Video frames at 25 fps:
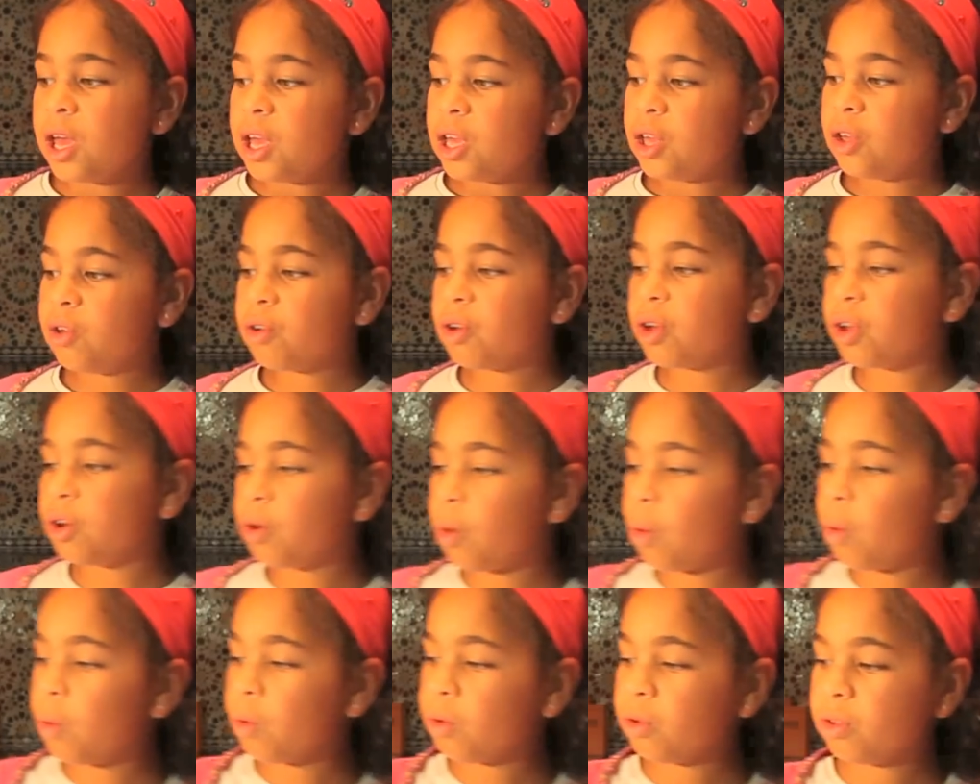You can
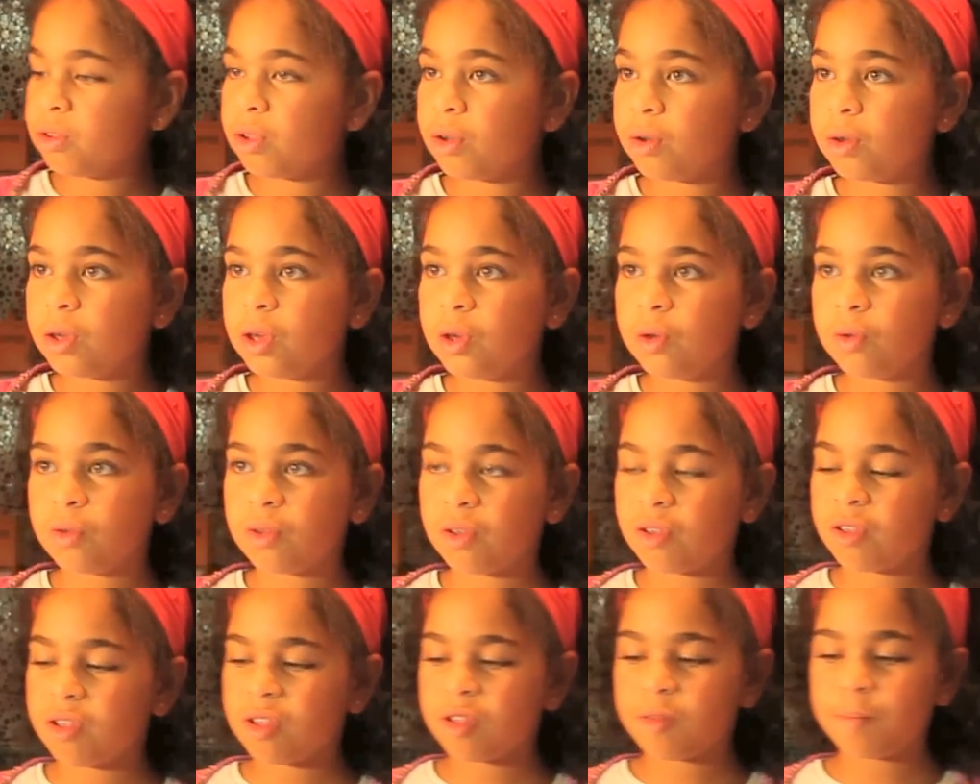also use a
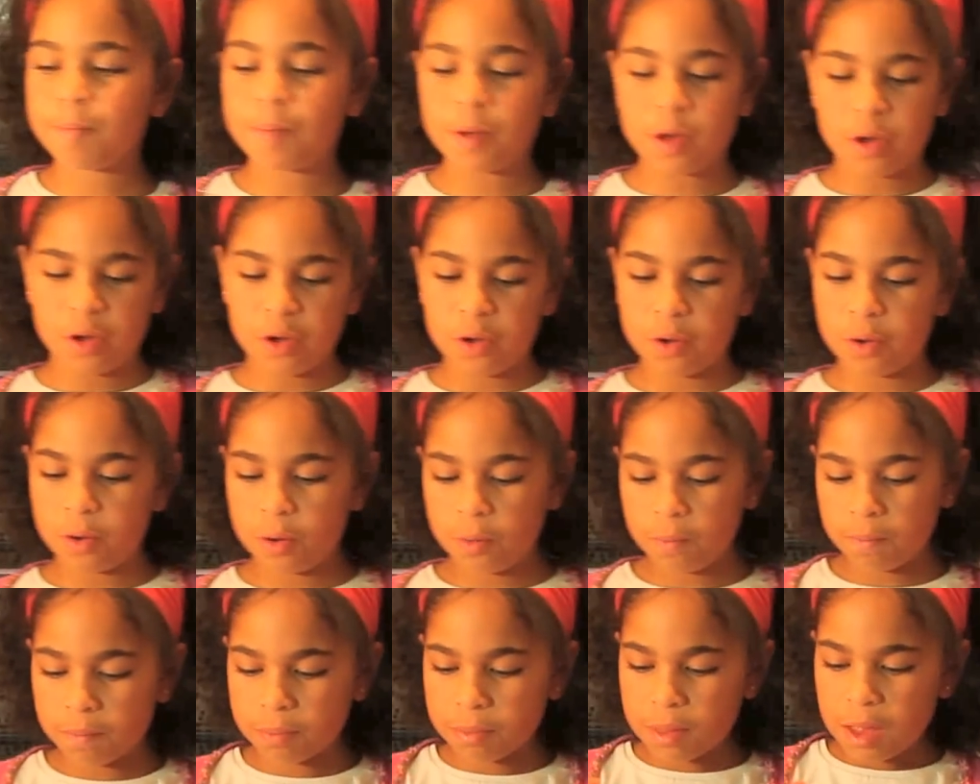spoon,
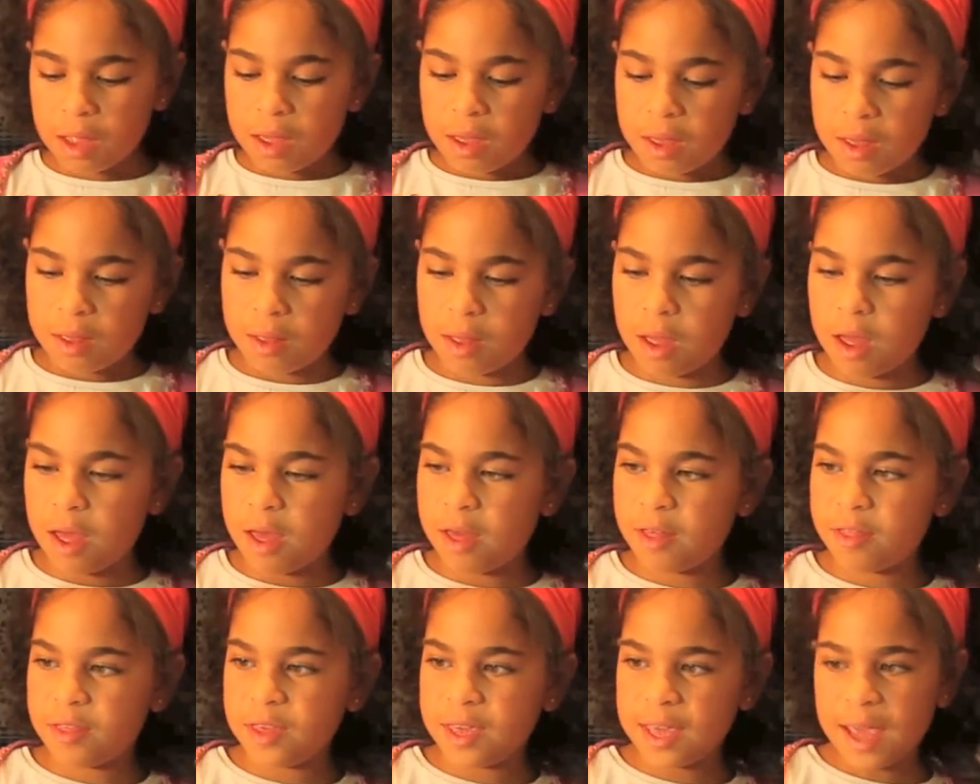
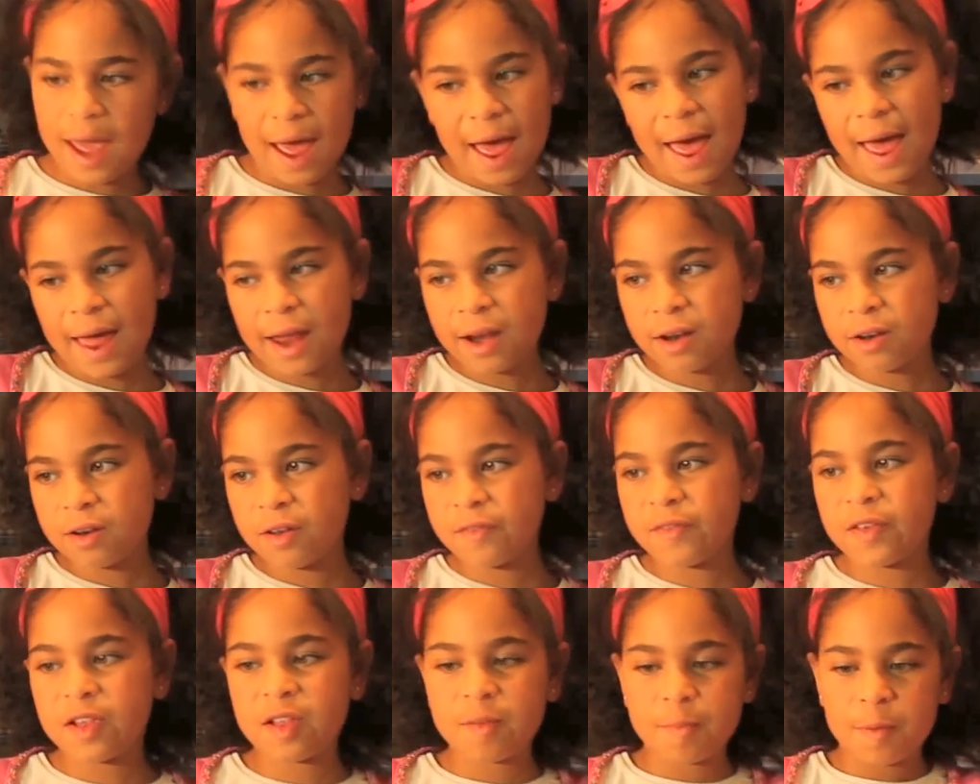the end
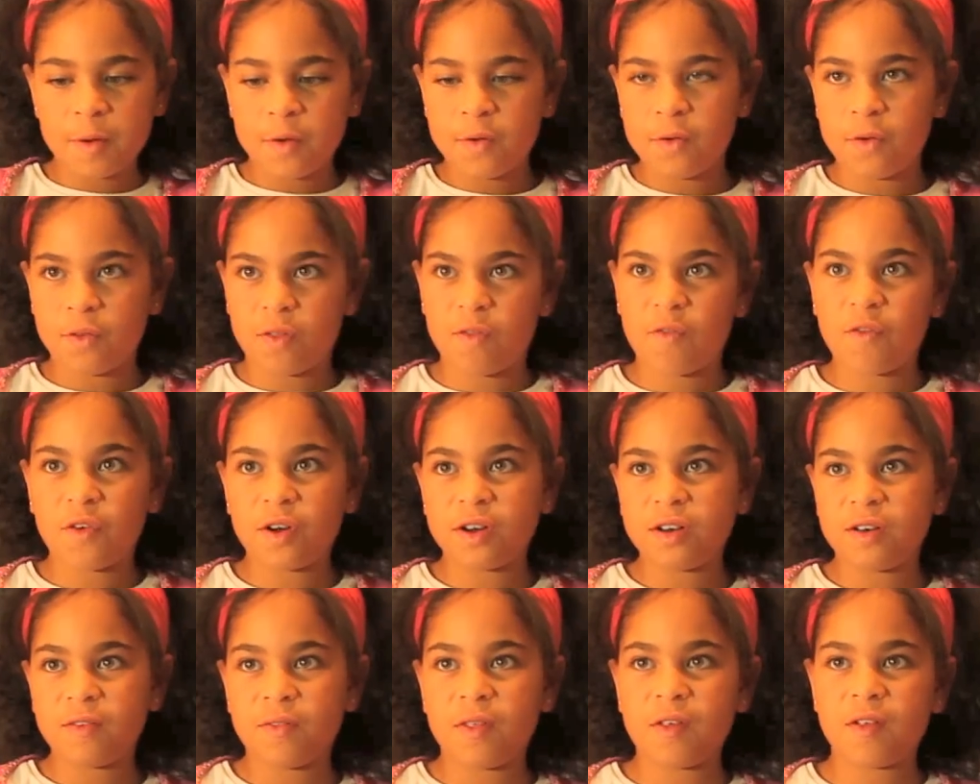of the spoon or the
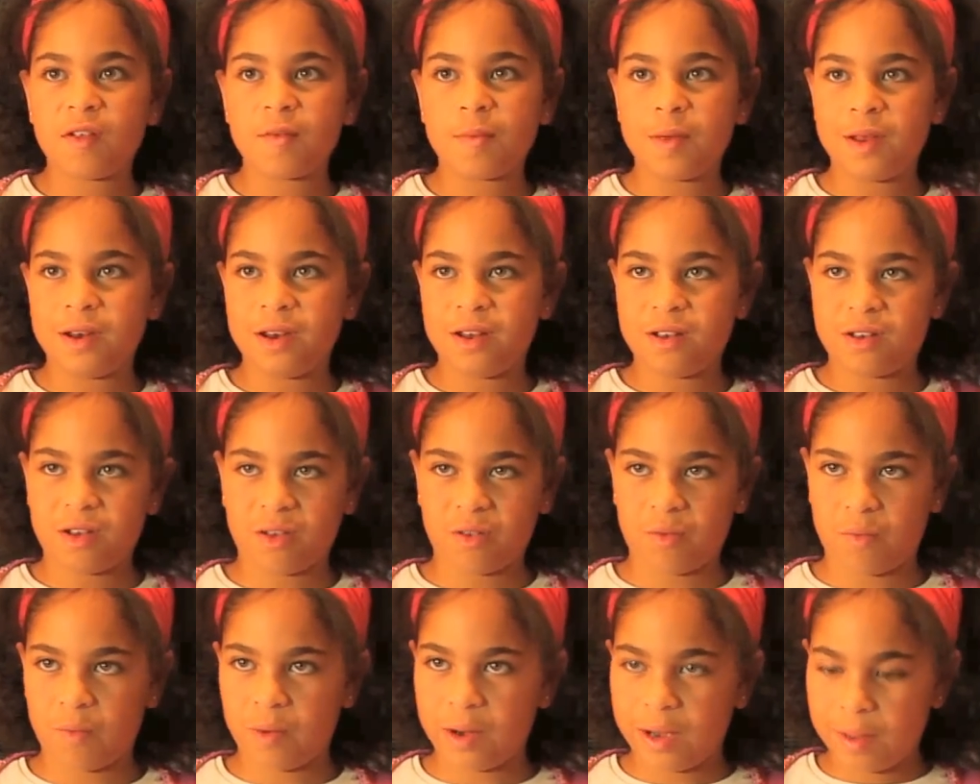front of the spoon, it
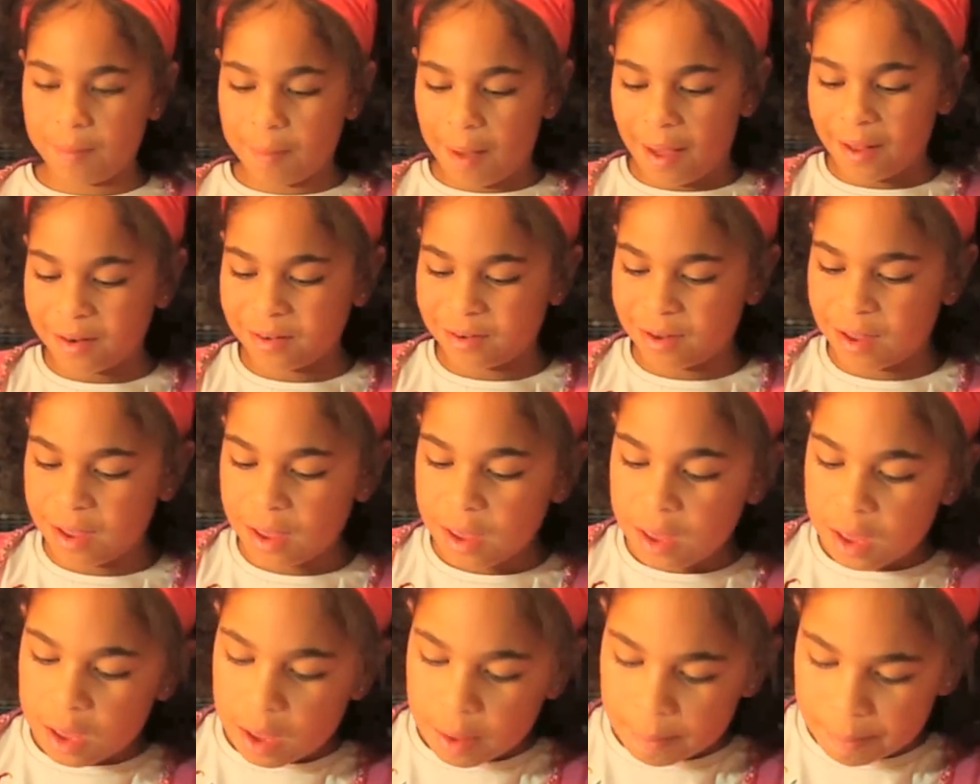doesn't really matter,
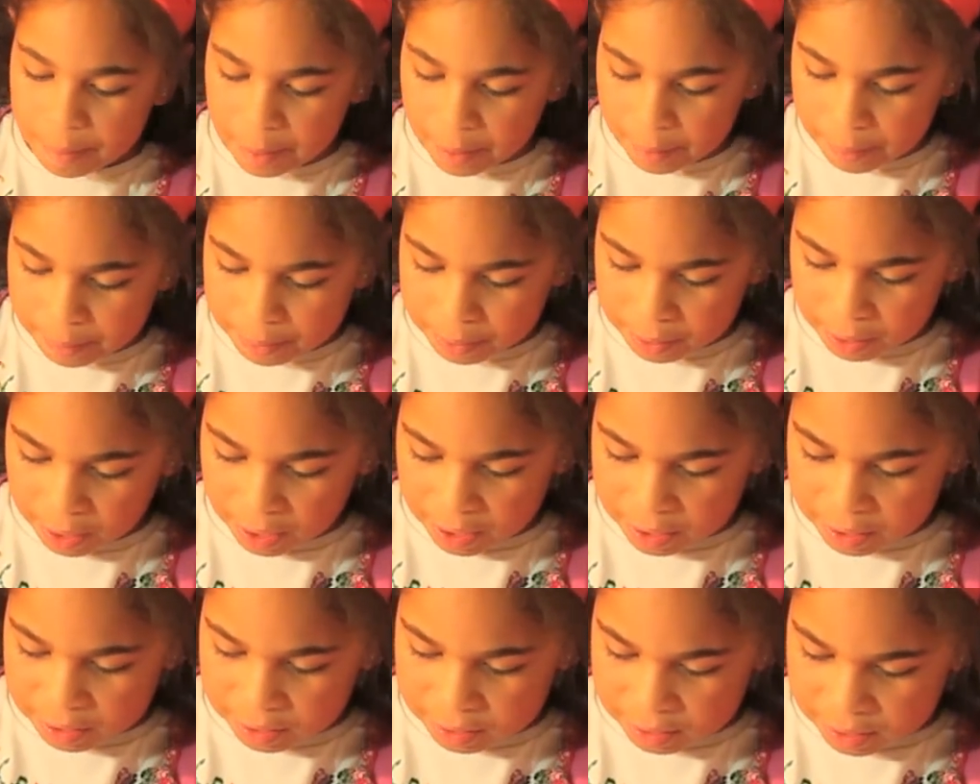but
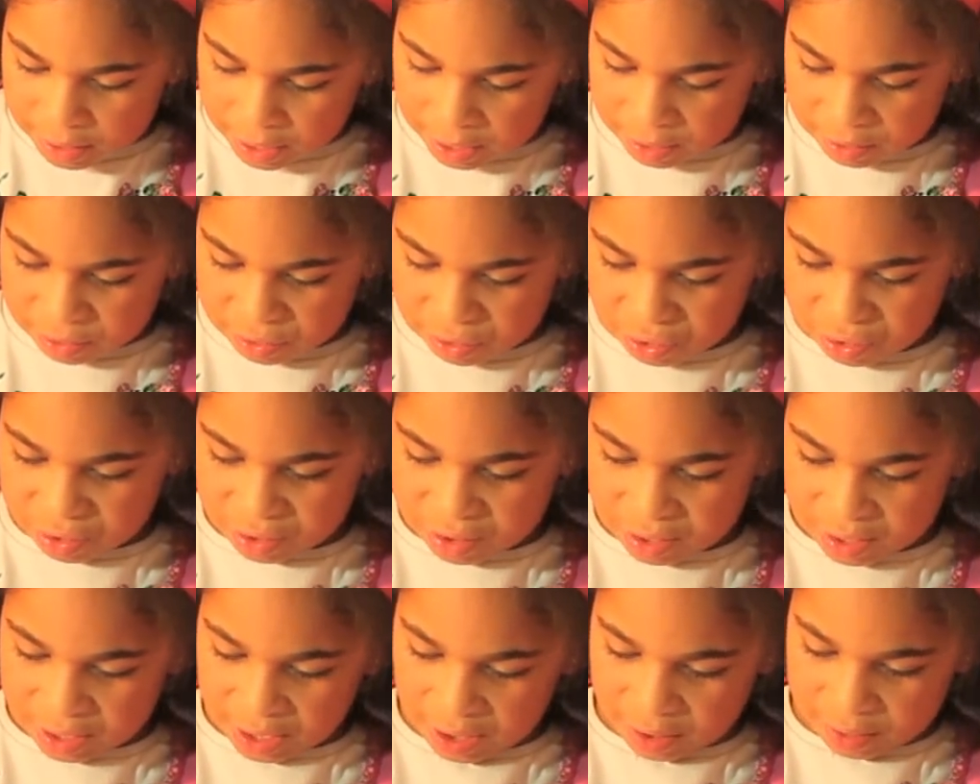that's just
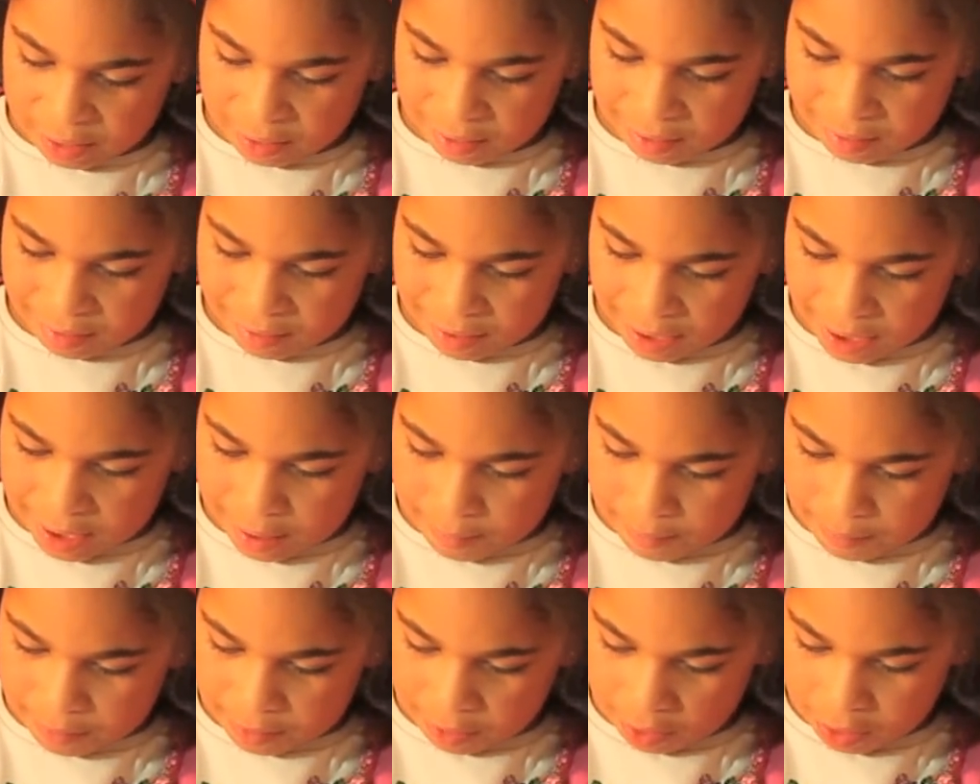to get the
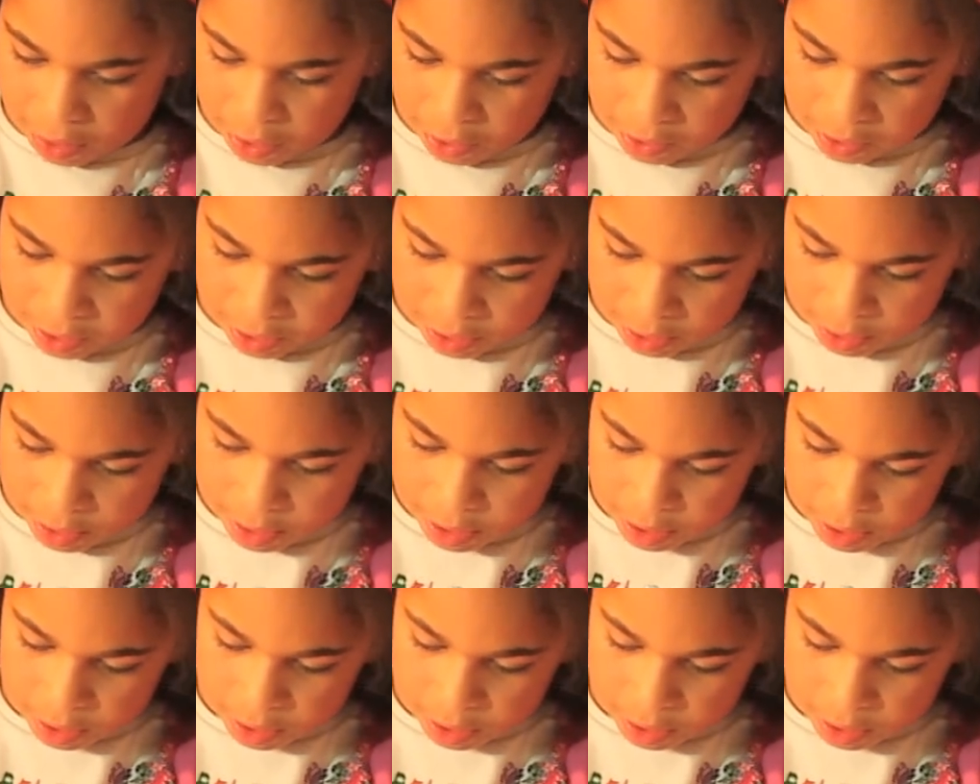shape, so you can